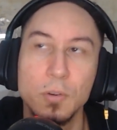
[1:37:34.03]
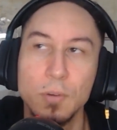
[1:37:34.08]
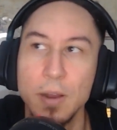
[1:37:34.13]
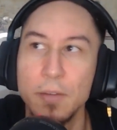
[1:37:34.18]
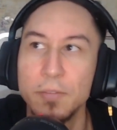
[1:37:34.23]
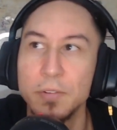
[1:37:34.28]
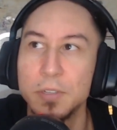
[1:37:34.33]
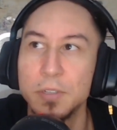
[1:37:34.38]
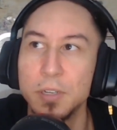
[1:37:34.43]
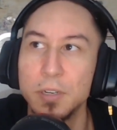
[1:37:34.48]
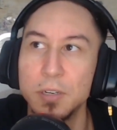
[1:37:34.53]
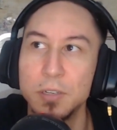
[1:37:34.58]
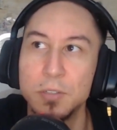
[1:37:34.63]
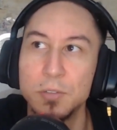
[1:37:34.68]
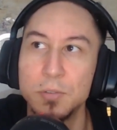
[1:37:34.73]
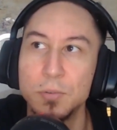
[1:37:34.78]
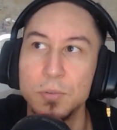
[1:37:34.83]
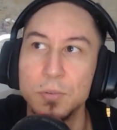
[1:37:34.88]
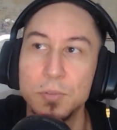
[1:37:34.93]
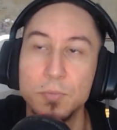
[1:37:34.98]
gravitated
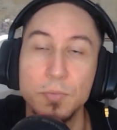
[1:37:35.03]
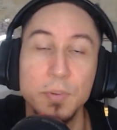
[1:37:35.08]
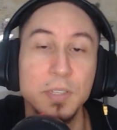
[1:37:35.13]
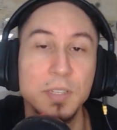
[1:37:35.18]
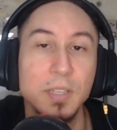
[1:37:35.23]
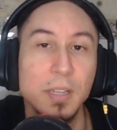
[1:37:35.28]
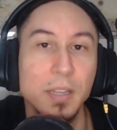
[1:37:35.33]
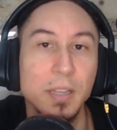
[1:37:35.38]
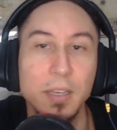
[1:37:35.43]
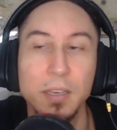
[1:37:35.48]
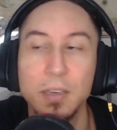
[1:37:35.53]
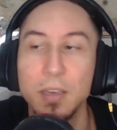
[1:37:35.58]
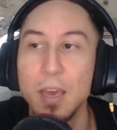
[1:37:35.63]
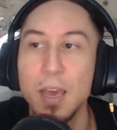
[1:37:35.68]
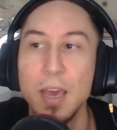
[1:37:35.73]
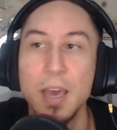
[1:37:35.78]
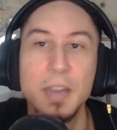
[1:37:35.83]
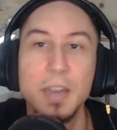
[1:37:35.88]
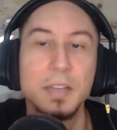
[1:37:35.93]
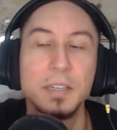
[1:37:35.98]
towards recently,
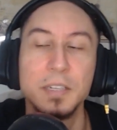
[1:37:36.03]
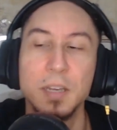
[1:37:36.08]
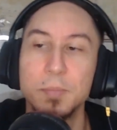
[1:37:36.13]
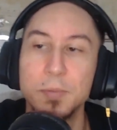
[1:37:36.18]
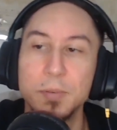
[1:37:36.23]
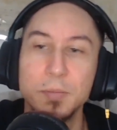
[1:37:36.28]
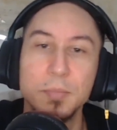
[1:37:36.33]
any types of